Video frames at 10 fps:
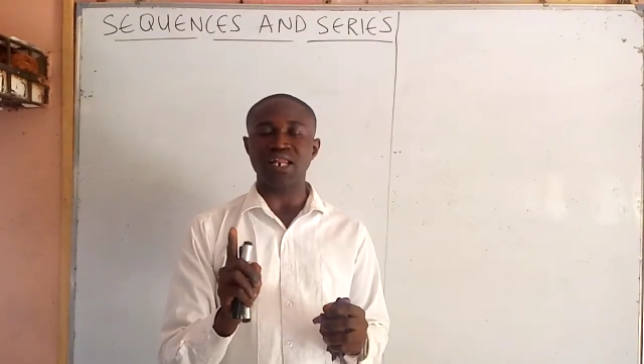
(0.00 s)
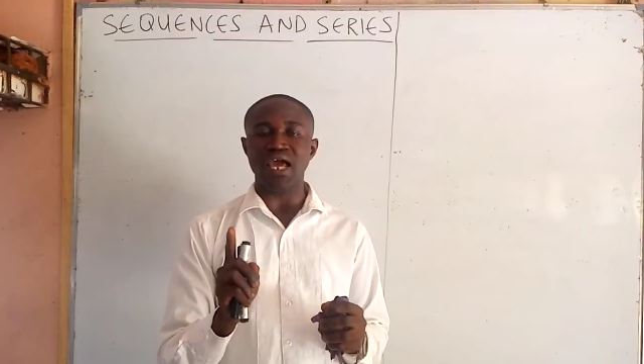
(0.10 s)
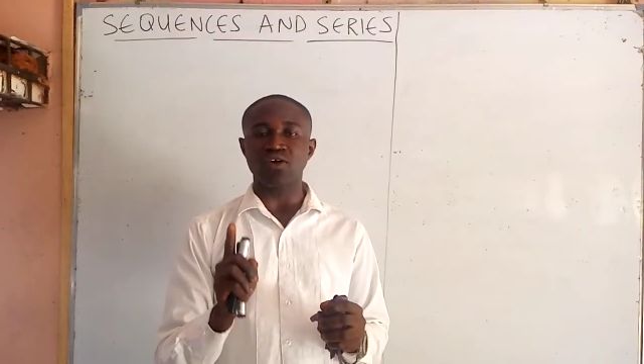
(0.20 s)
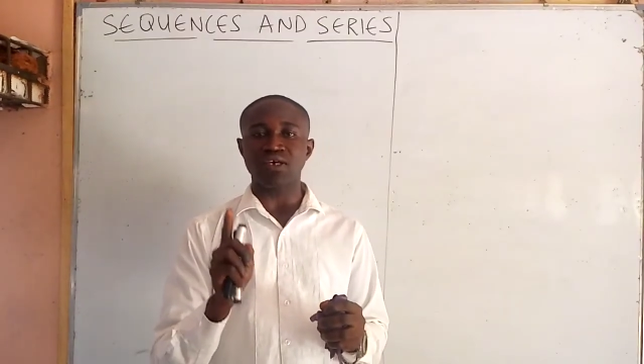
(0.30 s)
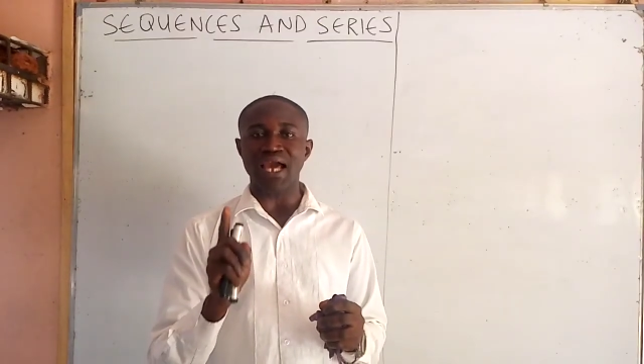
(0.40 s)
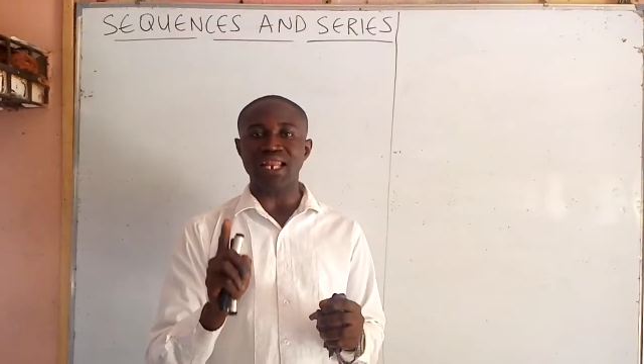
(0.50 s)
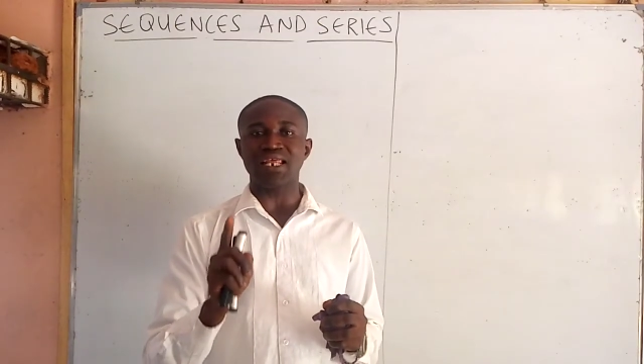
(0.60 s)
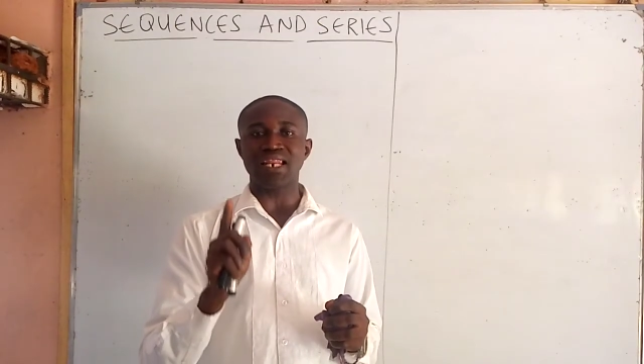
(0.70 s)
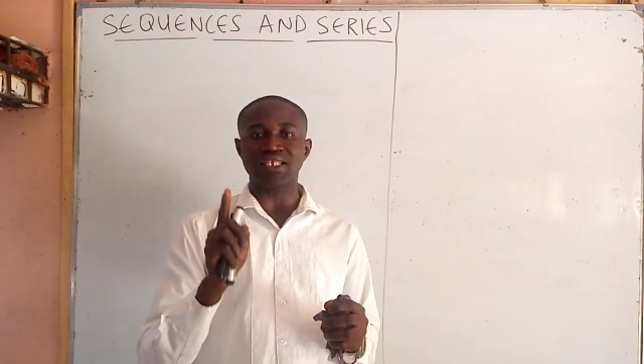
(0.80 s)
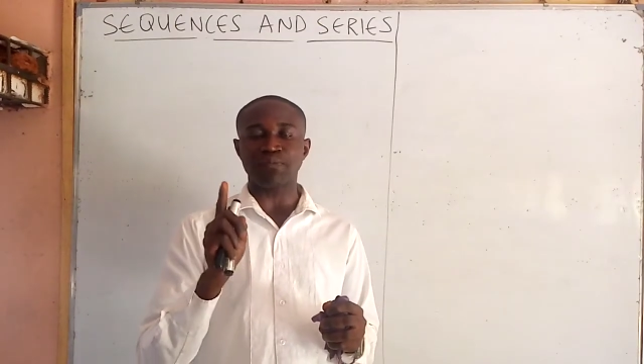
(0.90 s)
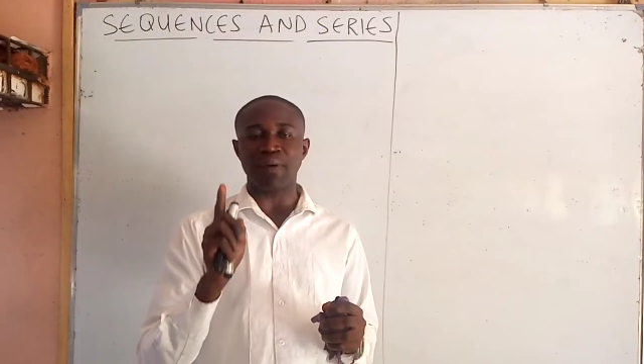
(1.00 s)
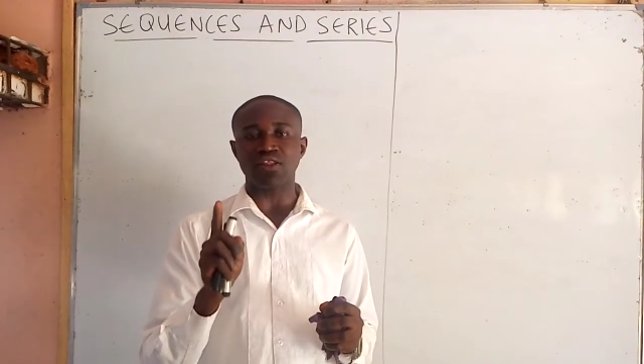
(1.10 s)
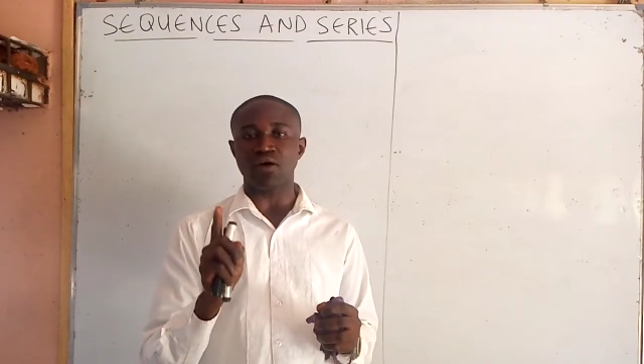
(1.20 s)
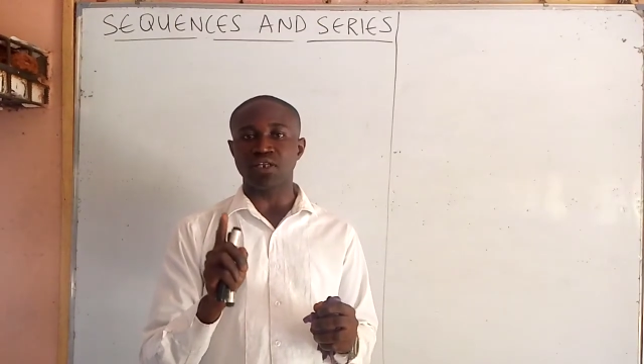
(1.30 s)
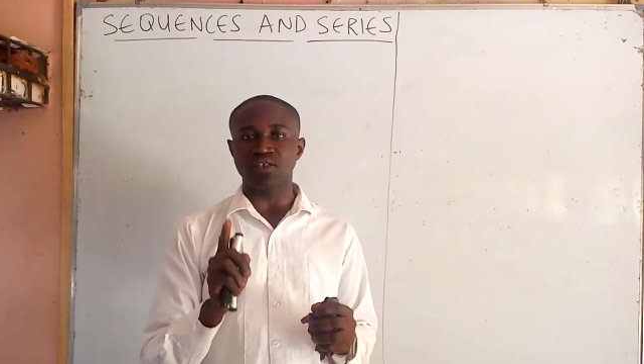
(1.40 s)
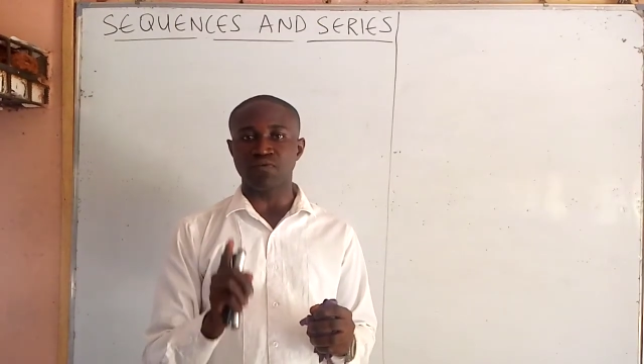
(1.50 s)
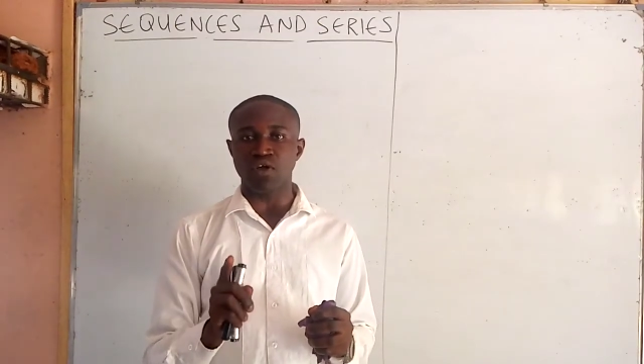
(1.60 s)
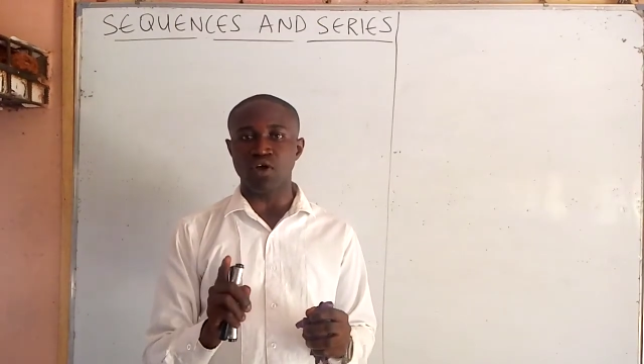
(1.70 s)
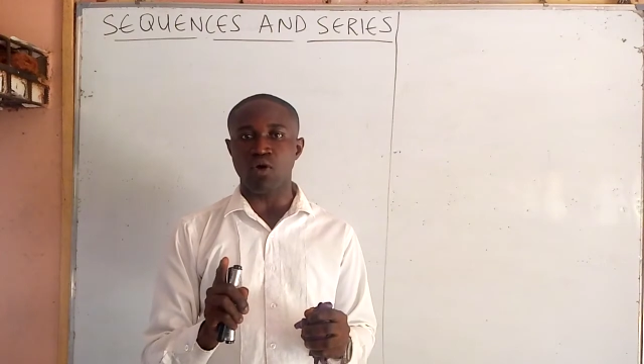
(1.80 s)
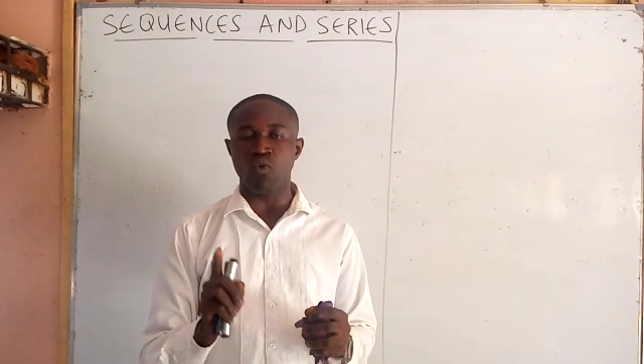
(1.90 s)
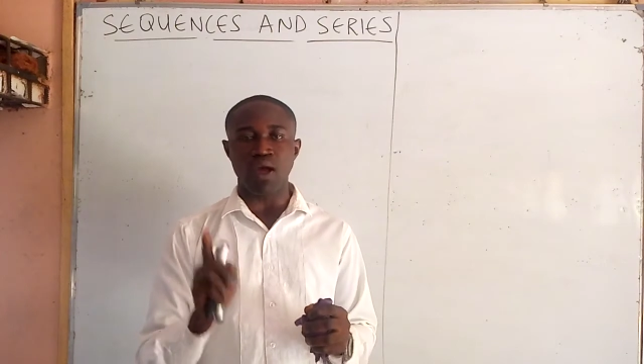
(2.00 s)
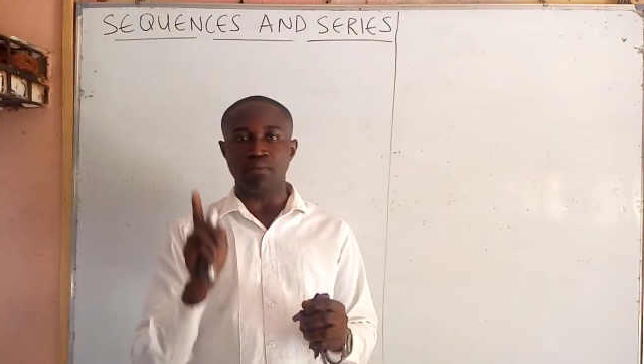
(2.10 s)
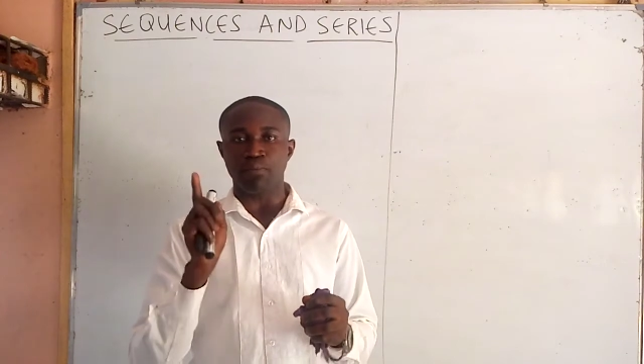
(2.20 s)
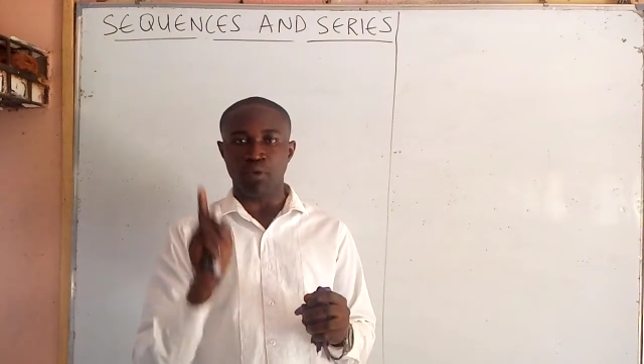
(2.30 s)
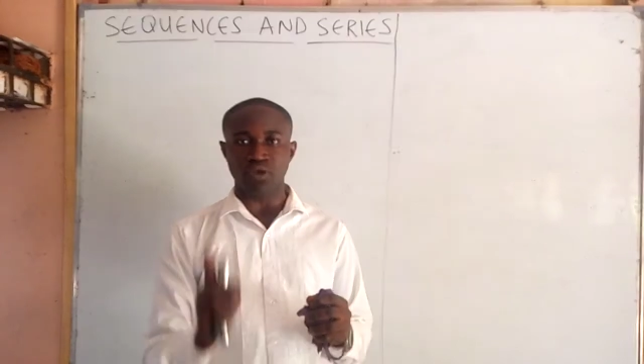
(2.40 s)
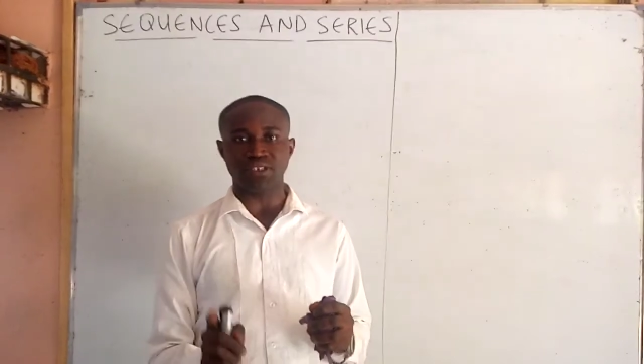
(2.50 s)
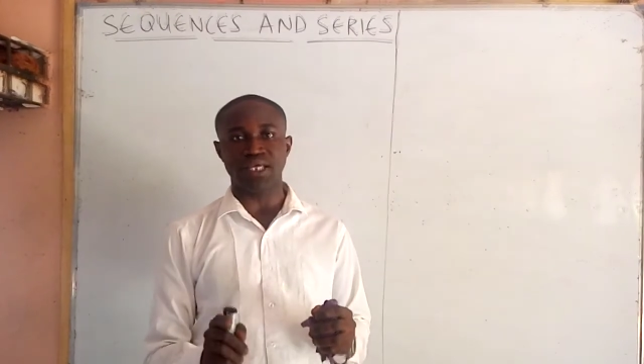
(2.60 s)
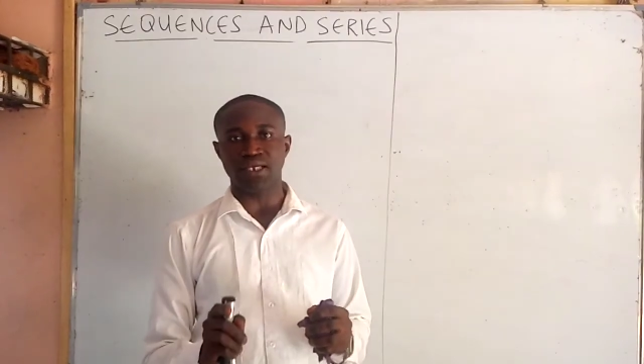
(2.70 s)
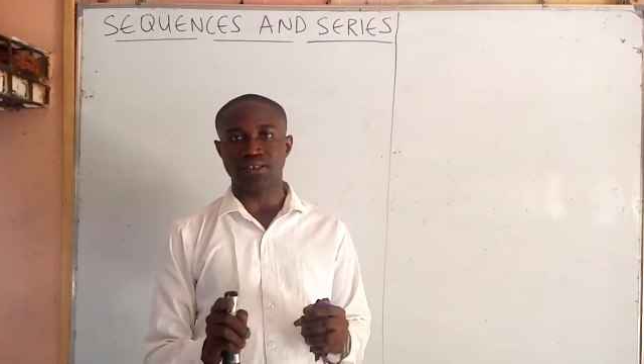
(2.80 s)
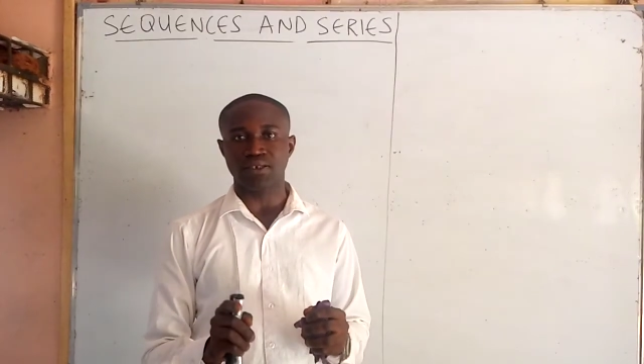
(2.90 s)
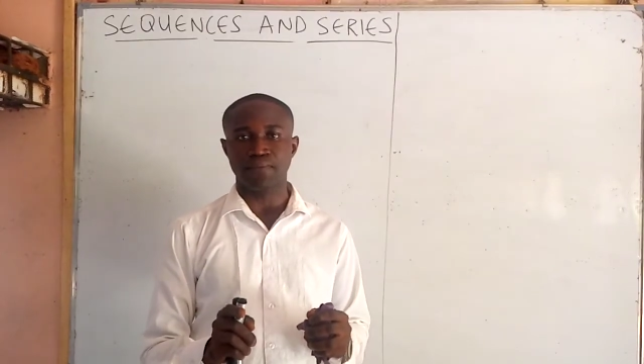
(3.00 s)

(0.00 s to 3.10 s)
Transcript: that you get the next part of this video when posted.